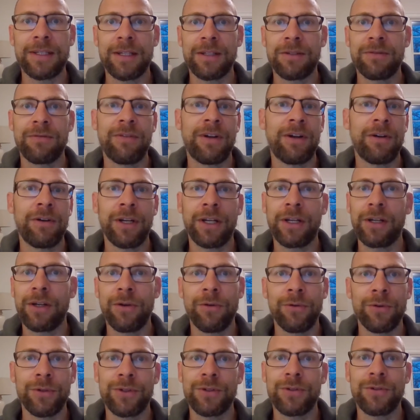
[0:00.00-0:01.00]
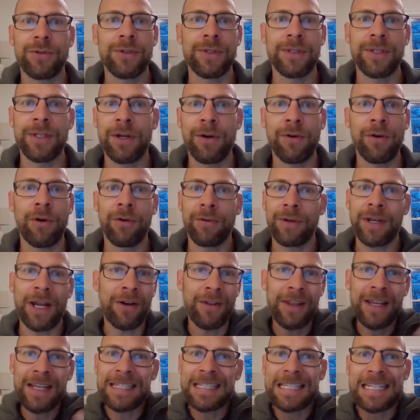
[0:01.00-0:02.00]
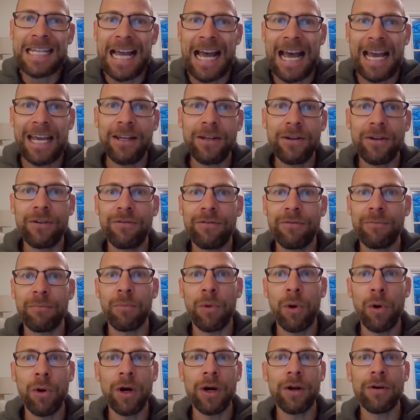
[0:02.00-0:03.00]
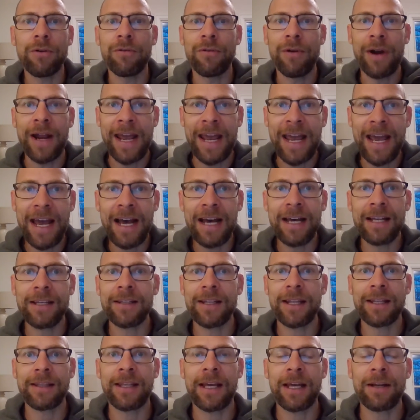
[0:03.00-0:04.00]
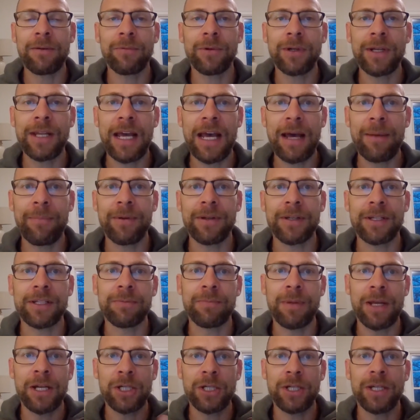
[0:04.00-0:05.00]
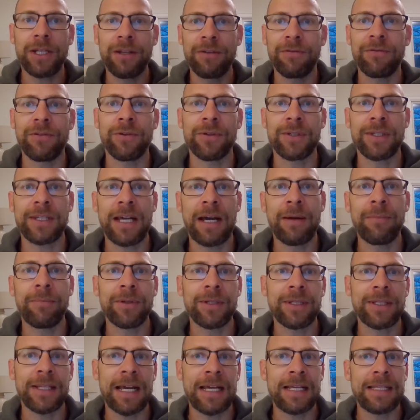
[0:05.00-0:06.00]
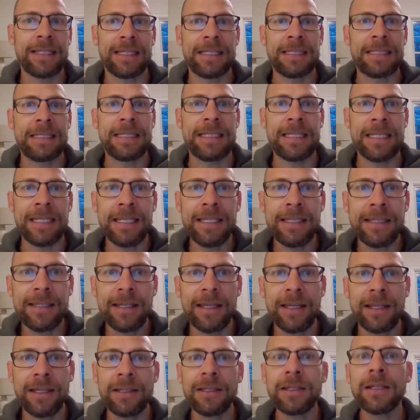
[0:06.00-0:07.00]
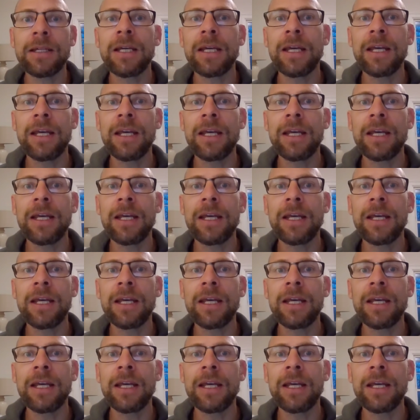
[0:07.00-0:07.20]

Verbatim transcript: is very close to zero. Now that's kind of more rare that that would happen, especially if your sample size is decent,